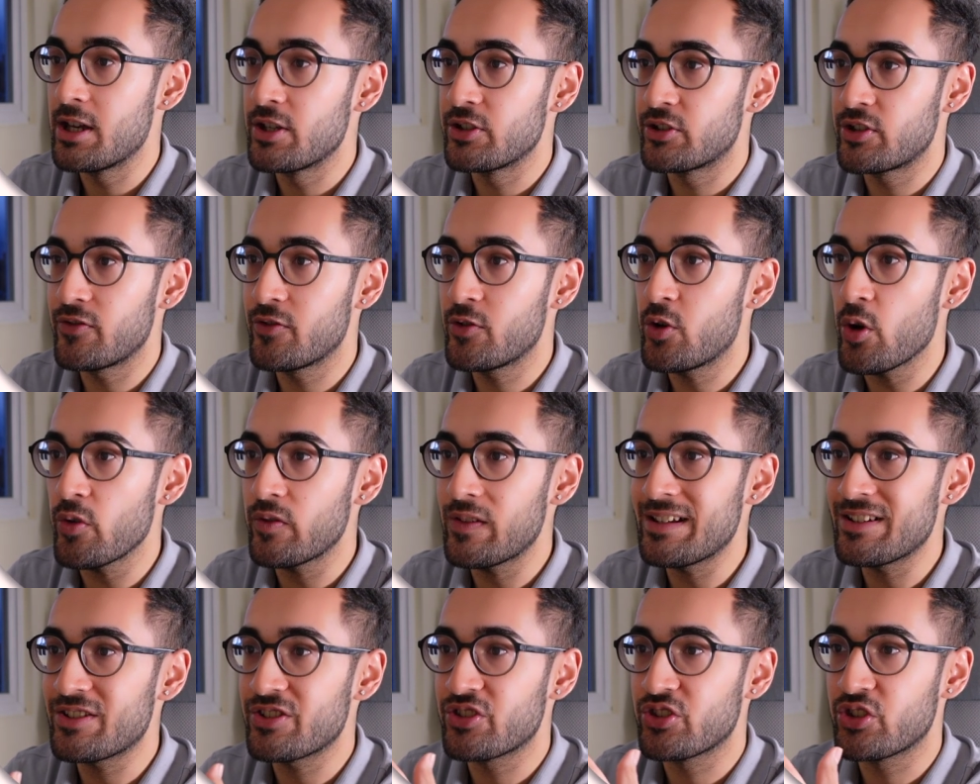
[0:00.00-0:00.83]
So you've got
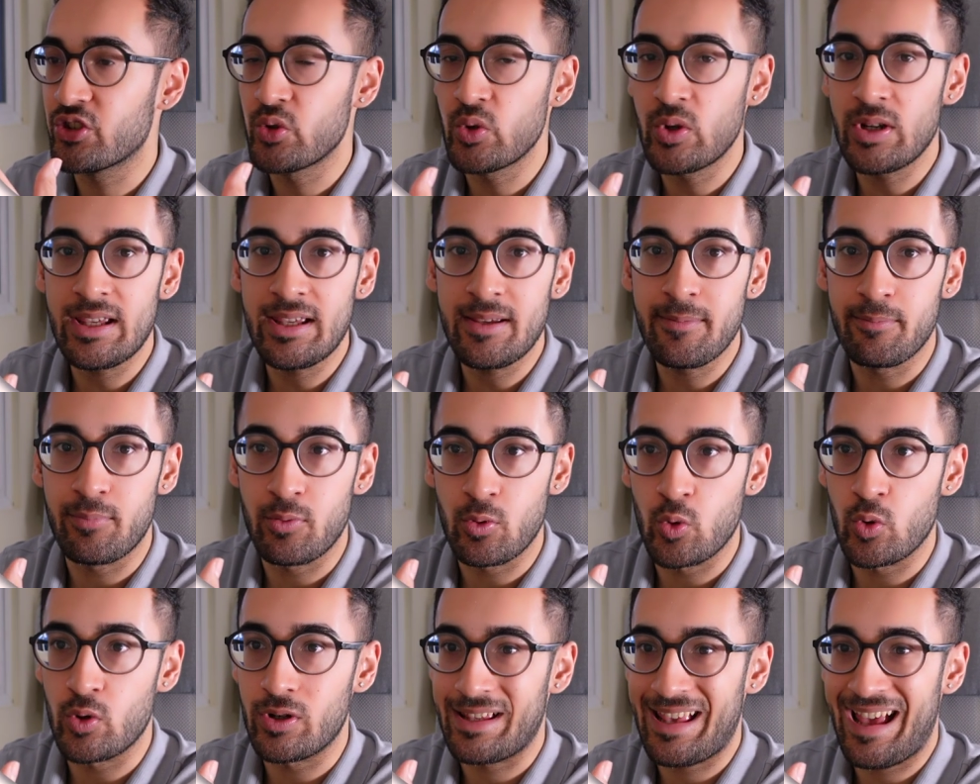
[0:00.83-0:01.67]
these three
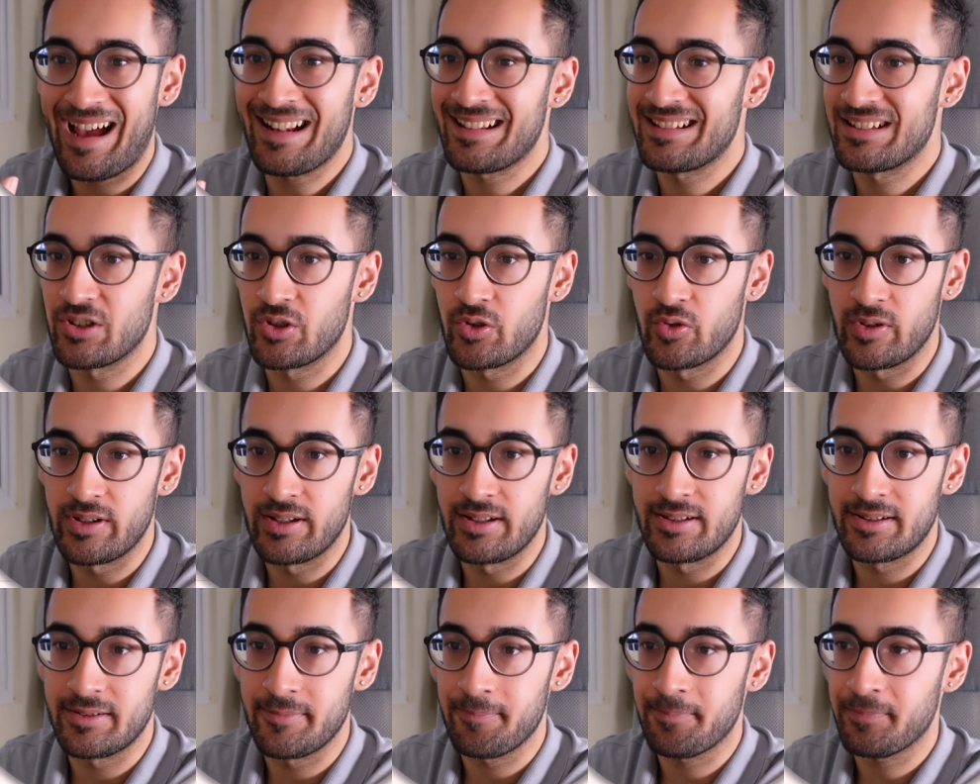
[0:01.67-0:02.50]
broad
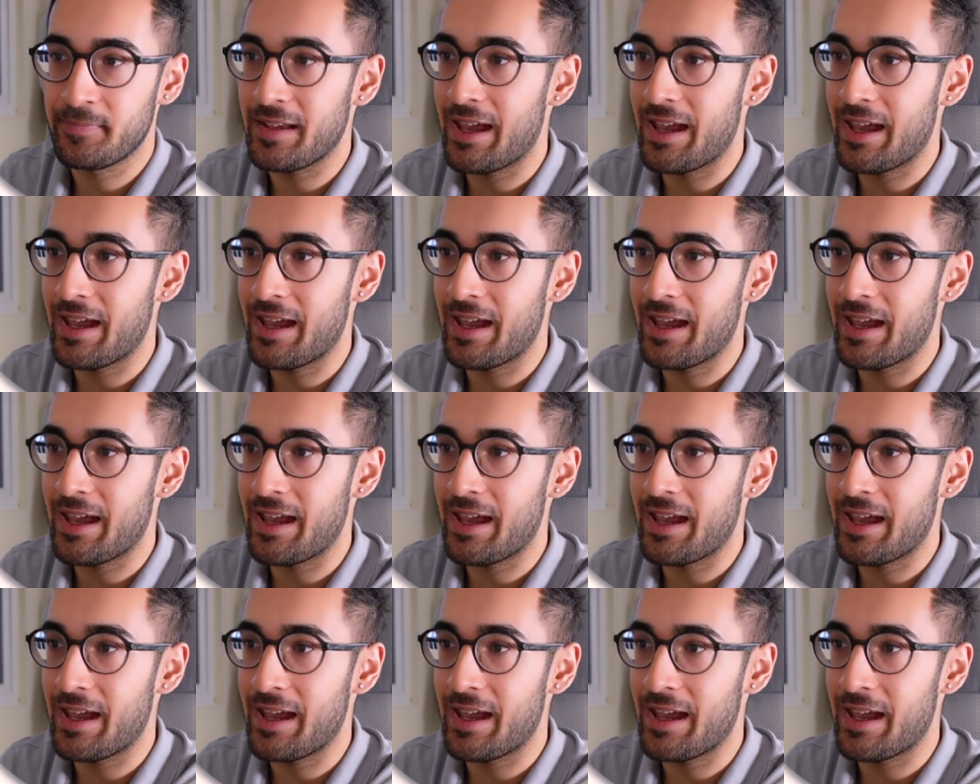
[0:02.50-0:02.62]
categories.